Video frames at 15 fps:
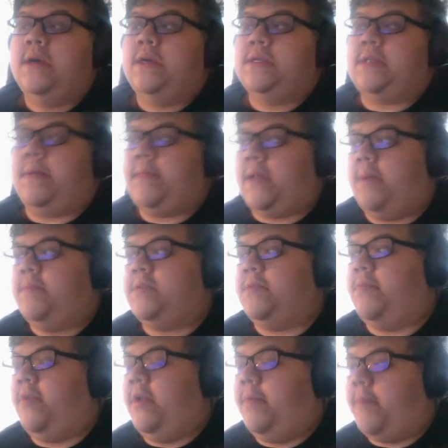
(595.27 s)
Sometimes
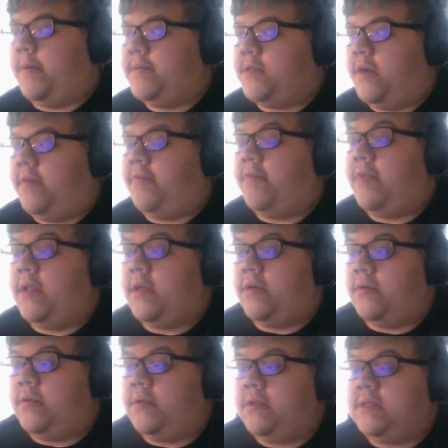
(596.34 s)
really pops off really
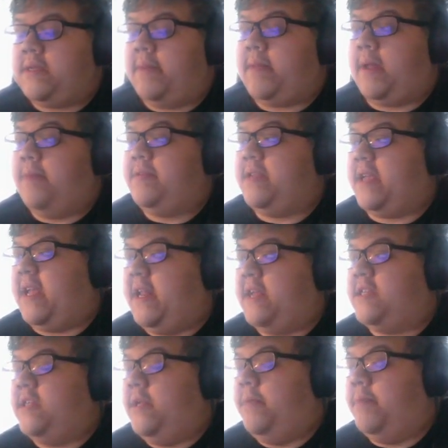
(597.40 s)
good. Sometimes it can
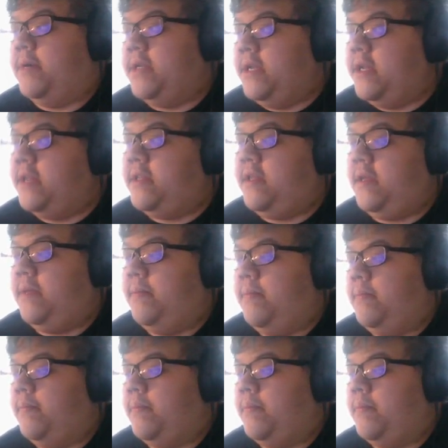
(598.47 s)
actually burden the team.